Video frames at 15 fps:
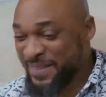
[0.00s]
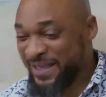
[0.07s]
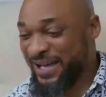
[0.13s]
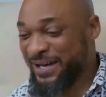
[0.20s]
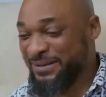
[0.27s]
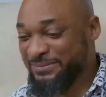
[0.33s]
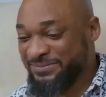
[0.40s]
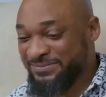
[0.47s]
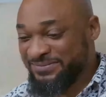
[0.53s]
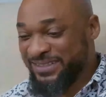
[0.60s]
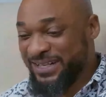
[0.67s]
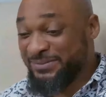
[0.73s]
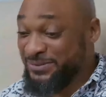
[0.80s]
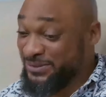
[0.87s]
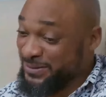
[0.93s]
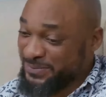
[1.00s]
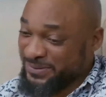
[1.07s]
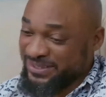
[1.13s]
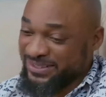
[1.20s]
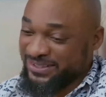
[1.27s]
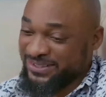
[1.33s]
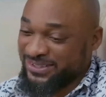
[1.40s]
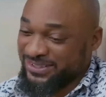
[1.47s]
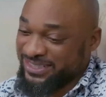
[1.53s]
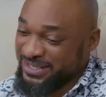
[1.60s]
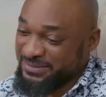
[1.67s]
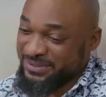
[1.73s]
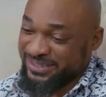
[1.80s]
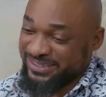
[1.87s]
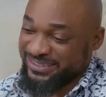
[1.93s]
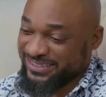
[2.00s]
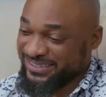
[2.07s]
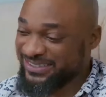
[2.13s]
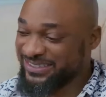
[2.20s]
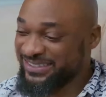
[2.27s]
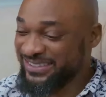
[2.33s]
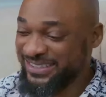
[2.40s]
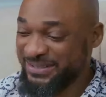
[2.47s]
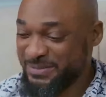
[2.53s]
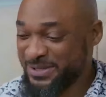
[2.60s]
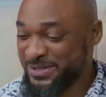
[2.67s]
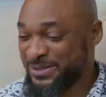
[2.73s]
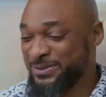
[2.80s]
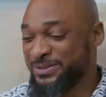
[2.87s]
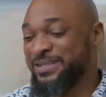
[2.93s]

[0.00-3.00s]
I'm jumping the gun. Let me just slow